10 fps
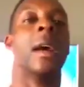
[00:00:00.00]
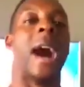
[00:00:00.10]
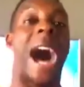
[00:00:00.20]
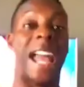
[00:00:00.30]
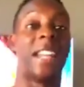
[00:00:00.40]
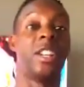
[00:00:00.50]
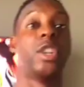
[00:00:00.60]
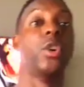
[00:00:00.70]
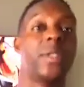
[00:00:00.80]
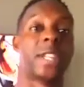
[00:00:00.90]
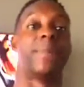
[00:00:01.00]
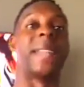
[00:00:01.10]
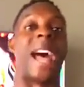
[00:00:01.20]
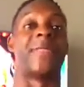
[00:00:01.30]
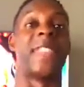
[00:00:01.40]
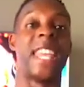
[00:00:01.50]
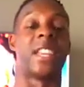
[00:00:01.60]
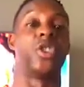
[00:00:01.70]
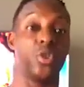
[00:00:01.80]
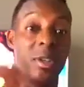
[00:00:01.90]
I didn't do this, but I
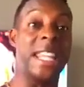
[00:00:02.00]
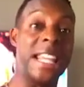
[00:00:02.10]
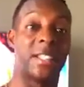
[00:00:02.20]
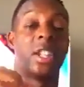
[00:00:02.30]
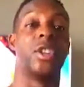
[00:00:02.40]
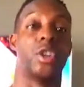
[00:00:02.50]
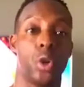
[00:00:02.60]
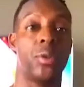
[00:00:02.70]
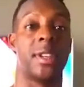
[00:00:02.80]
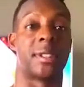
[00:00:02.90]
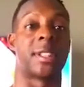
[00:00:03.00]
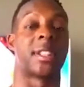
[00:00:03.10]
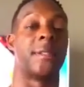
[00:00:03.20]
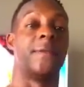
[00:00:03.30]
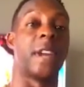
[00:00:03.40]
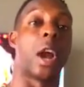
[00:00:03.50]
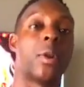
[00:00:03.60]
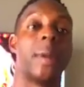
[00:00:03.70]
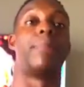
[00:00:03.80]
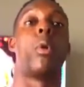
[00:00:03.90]
think you need to do this. This is
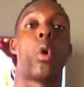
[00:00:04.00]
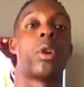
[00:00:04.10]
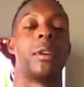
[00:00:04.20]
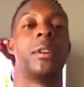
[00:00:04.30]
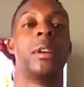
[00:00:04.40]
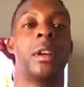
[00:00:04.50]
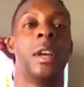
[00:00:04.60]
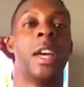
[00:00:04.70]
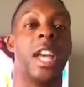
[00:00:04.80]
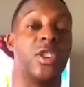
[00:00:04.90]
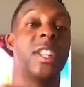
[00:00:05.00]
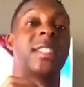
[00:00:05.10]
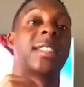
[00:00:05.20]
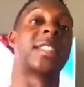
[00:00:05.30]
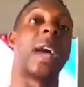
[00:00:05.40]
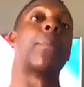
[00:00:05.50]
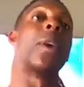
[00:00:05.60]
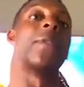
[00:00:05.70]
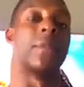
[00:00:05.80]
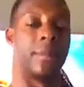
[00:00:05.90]
very important, and you need to
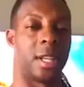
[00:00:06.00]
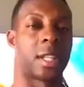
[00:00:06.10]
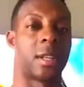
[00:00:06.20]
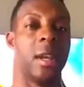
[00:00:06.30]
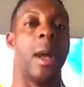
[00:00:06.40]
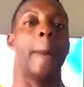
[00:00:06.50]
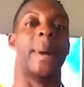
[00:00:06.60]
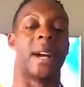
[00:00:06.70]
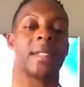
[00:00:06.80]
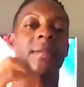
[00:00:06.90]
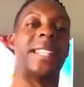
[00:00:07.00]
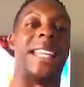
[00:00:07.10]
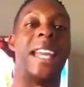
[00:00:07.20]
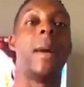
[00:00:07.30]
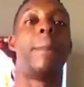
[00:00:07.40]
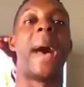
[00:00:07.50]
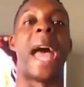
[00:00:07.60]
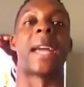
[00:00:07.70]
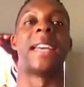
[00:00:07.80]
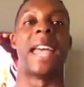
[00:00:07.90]
separate from this because of the
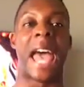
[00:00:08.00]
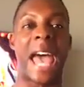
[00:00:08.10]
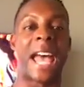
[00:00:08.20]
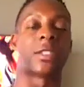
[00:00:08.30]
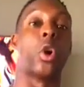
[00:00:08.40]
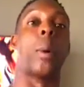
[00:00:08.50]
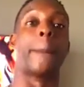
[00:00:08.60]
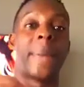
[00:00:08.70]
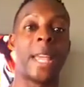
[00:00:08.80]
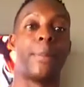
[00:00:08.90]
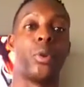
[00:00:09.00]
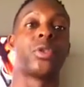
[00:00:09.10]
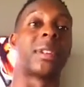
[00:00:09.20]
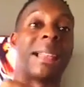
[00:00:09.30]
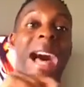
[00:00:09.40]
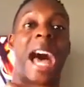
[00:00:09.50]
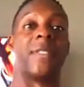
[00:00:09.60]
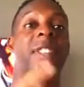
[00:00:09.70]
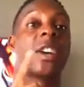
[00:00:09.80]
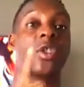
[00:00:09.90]
impact it has on people's
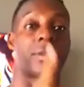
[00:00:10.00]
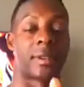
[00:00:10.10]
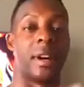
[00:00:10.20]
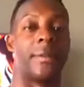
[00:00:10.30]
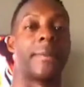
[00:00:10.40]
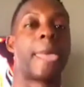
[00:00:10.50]
lives like yourself.